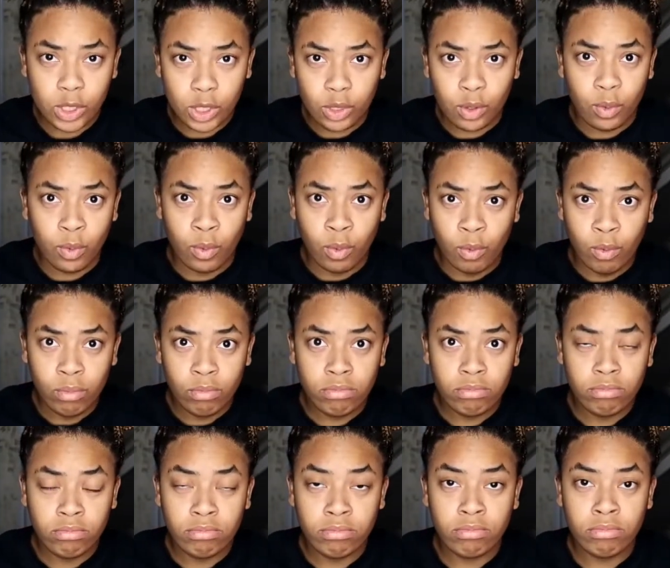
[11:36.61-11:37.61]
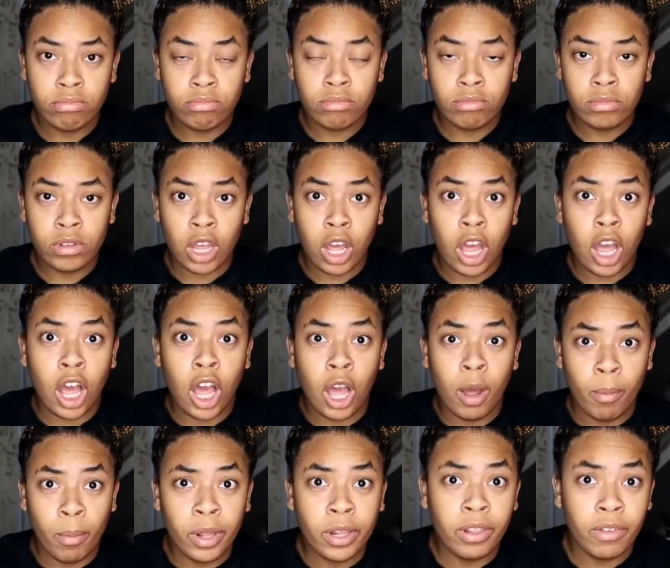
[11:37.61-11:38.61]
to a
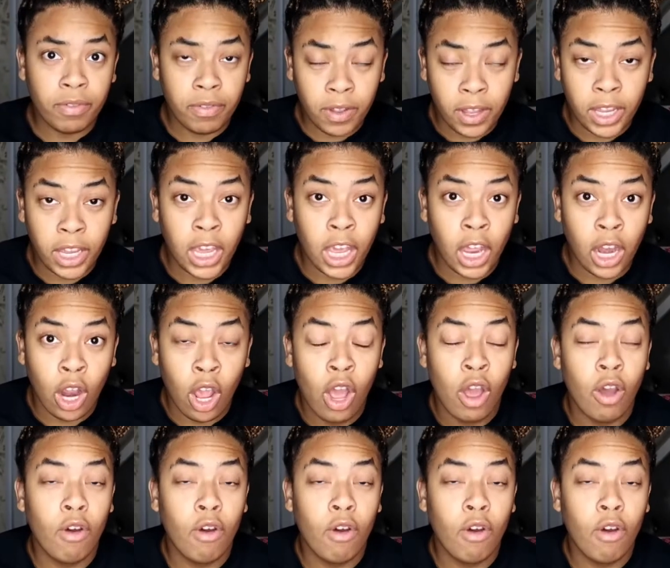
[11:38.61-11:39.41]
motherfucking